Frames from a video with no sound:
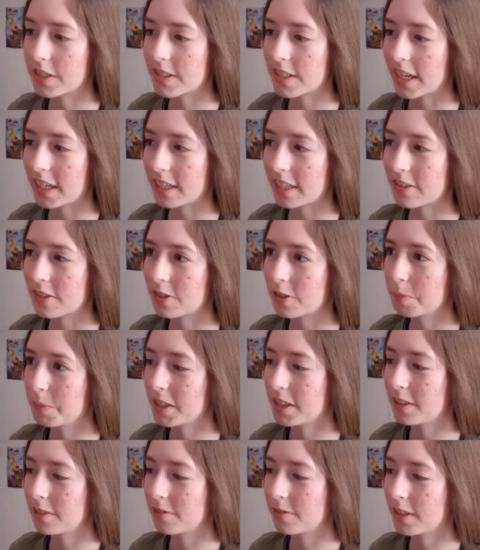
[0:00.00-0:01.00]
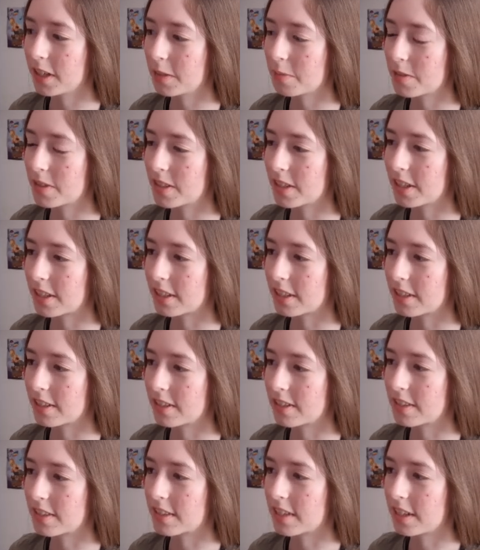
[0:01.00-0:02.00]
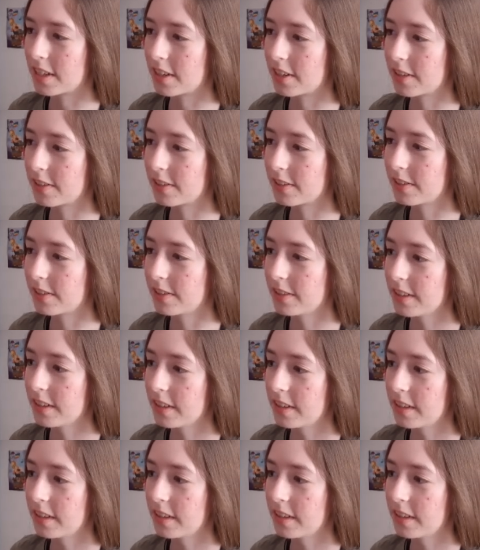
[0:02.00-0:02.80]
seconds to beat the Flame Stalker, so...